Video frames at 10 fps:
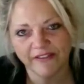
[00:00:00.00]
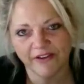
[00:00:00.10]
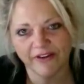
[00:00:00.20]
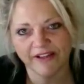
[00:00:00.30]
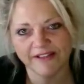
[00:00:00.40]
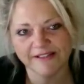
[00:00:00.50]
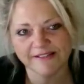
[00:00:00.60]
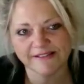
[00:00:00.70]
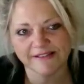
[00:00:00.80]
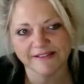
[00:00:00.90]
there
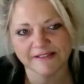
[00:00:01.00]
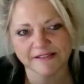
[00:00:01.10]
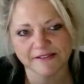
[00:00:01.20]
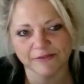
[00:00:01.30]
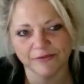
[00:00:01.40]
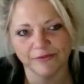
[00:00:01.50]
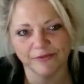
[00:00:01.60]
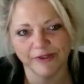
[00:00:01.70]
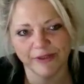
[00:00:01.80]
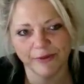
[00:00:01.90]
is
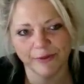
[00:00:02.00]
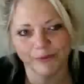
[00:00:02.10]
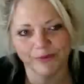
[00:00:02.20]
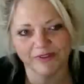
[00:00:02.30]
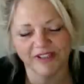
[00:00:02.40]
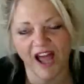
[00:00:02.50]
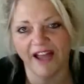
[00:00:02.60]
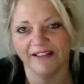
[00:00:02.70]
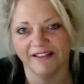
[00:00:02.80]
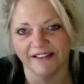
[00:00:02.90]
real
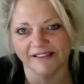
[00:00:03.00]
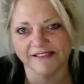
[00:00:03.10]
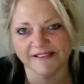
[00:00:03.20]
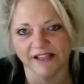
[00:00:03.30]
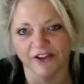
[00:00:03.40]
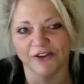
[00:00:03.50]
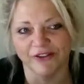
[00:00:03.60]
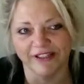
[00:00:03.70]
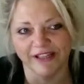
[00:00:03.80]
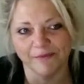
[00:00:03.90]
kindness and good
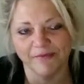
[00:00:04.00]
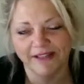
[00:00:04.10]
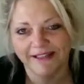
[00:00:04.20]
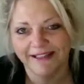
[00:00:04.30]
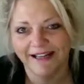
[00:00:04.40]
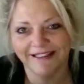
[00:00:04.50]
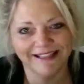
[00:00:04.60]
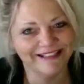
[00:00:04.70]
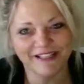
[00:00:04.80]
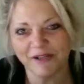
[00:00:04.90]
in him, and
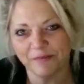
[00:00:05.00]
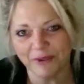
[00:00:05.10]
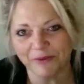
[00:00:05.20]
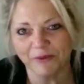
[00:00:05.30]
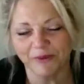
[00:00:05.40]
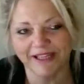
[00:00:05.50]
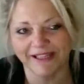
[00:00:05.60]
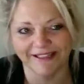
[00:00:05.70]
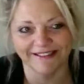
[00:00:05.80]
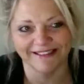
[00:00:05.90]
then he can be a real
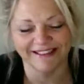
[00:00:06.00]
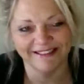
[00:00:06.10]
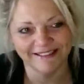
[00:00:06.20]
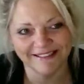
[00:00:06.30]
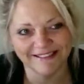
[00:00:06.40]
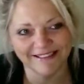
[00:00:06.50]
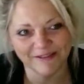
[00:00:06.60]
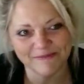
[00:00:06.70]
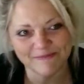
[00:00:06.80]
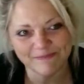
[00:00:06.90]
git,
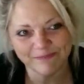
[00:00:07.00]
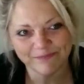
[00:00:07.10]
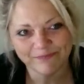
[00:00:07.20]
and